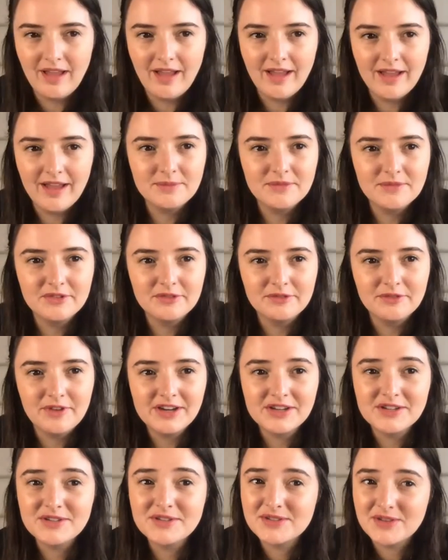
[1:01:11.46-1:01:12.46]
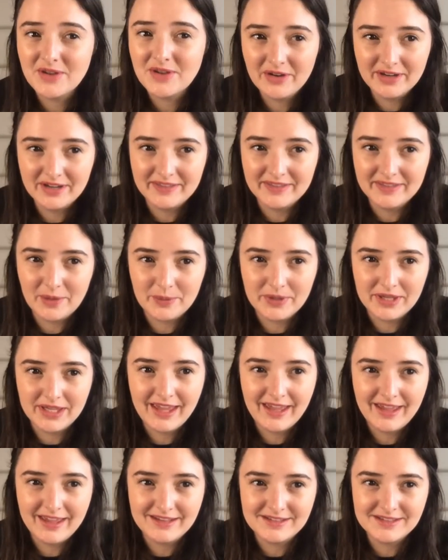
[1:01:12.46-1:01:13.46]
I'm very sorry that we
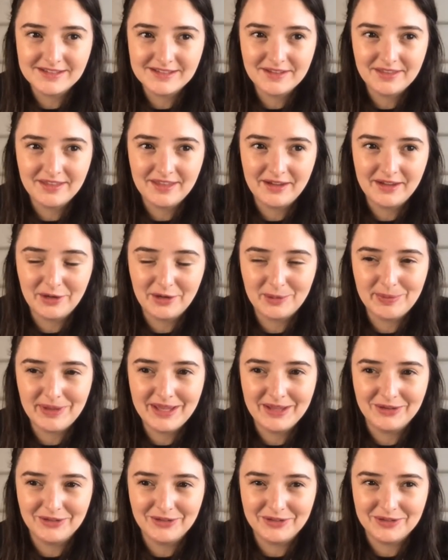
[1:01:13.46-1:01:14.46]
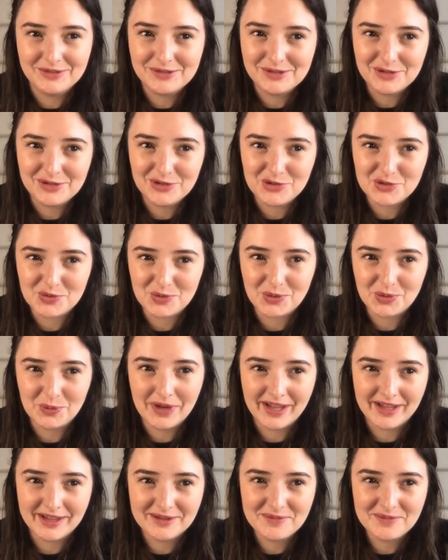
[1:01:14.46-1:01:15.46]
can't thank our panel in the usual
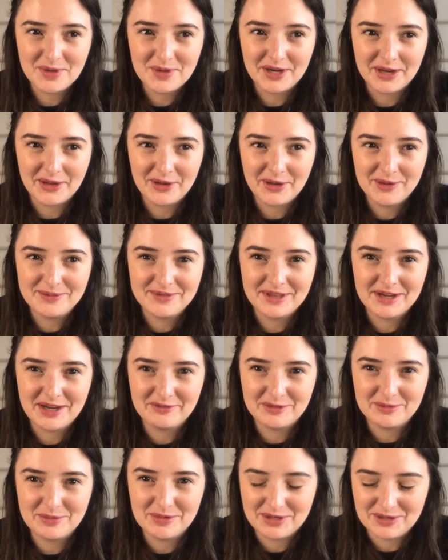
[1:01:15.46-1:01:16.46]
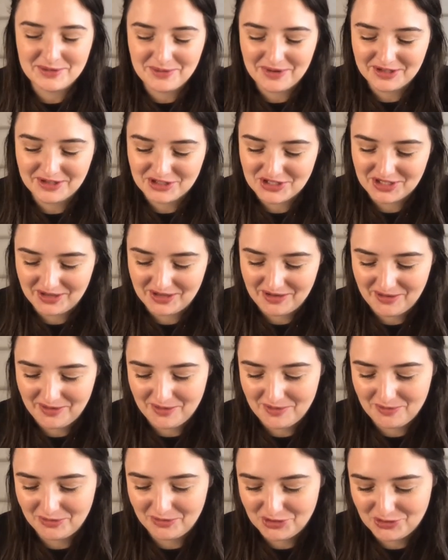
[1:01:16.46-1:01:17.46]
way, but I hope that everybody watching at
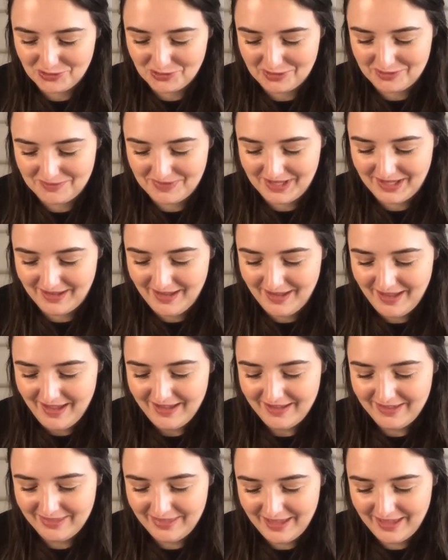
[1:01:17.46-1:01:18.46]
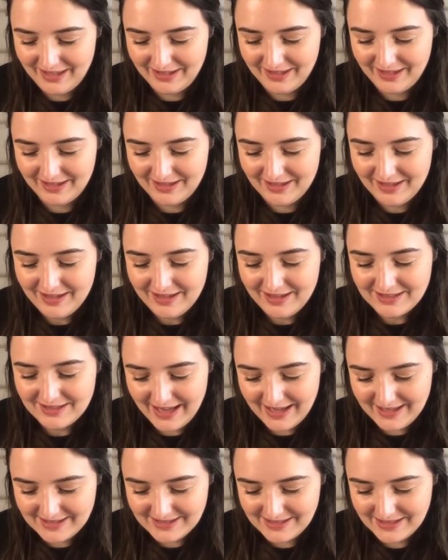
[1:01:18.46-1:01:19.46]
home will join me in thanking
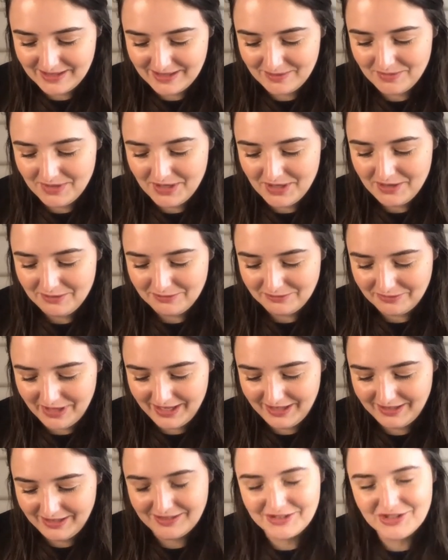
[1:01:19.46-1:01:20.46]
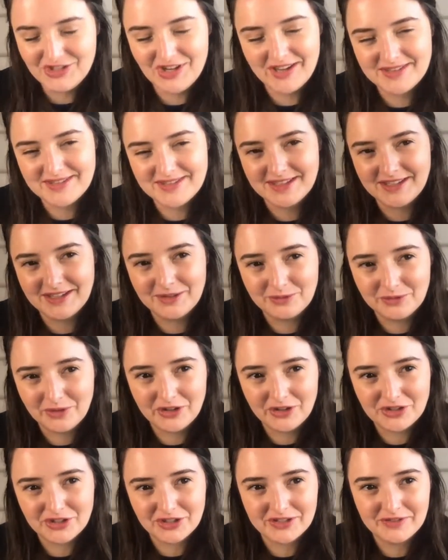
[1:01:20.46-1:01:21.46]
Tasnim, Rain, Jesse, and
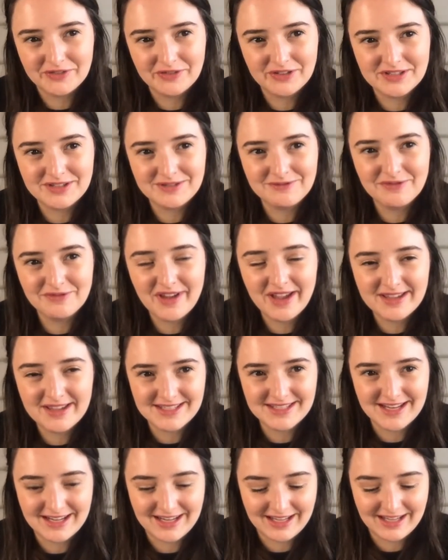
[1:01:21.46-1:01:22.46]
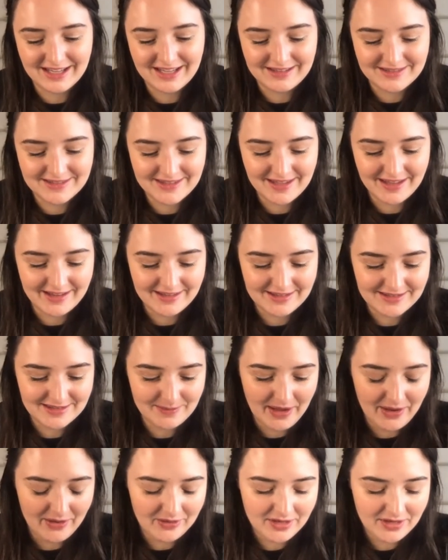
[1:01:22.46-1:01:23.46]
Roger for some fascinating insights
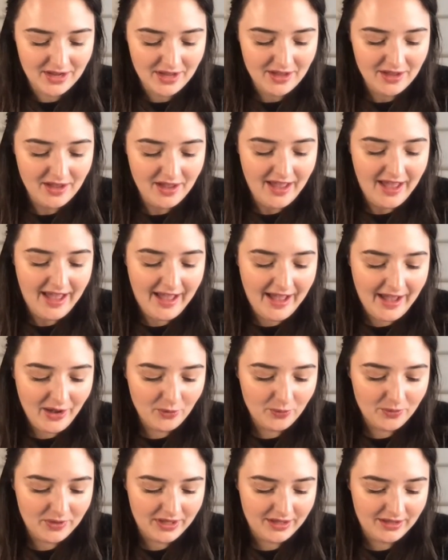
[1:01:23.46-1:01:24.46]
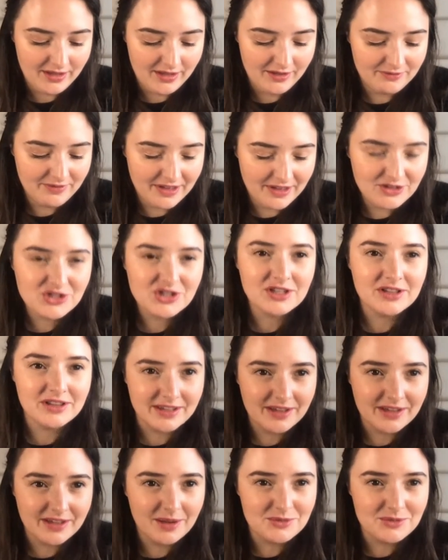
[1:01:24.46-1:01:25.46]
about how we
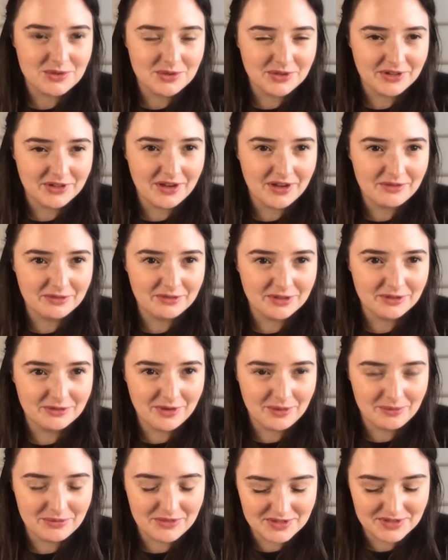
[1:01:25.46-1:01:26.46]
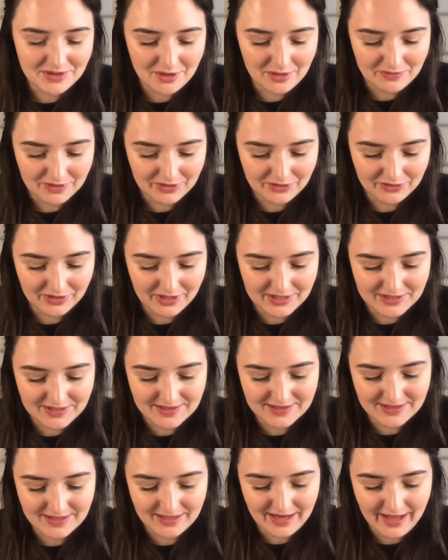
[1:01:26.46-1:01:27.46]
eventually come to recover from this COVID
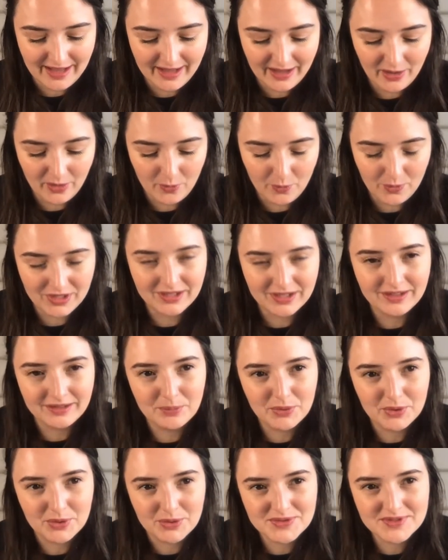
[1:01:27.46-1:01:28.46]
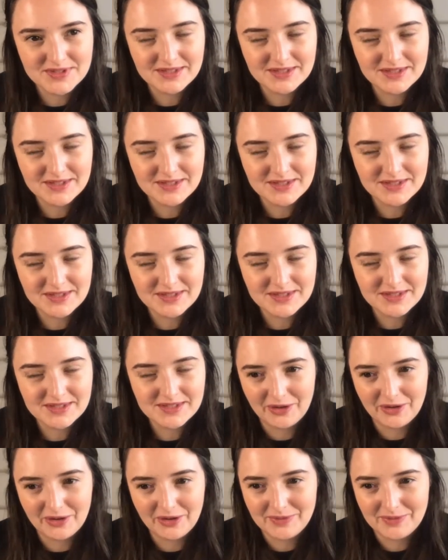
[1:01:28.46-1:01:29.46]
crisis and how we can boost
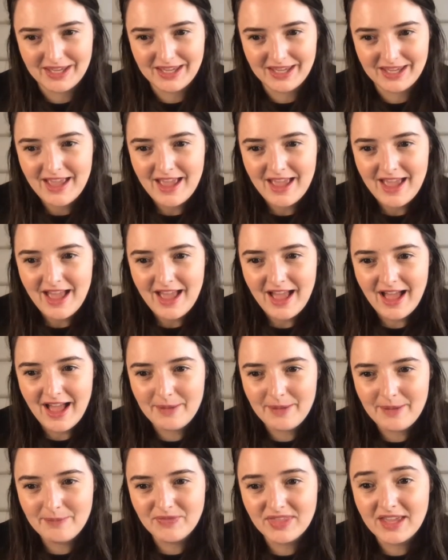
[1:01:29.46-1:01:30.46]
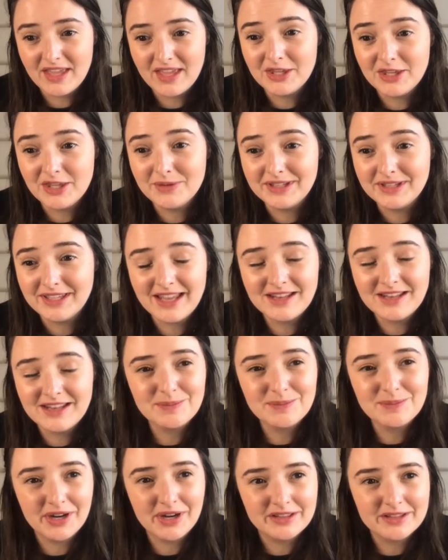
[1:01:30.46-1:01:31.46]
the economy. Thank you
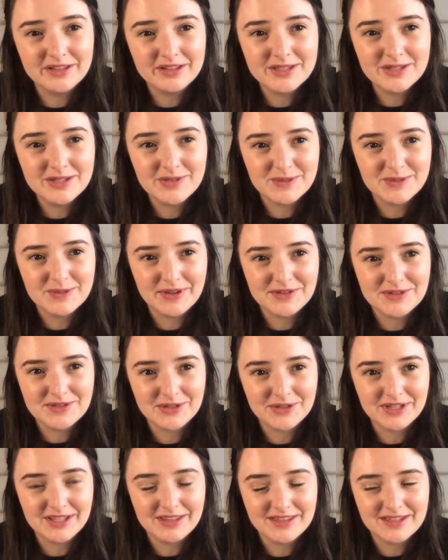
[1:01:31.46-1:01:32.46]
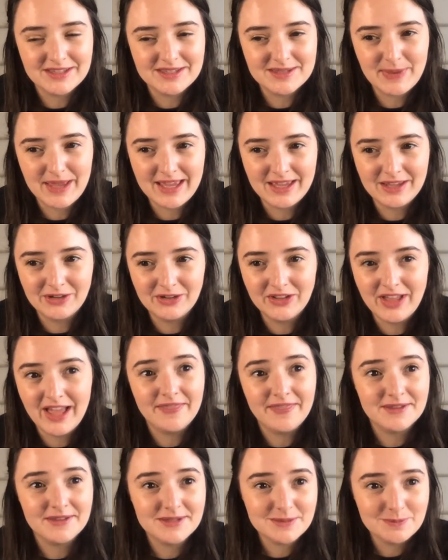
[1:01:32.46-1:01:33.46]
again to Barclays for sponsoring this panel
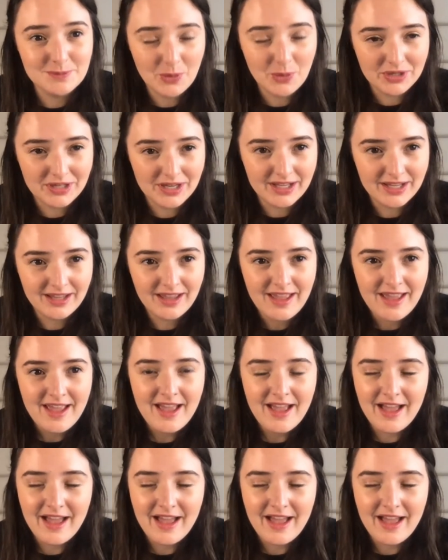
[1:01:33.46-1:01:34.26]
and this morning.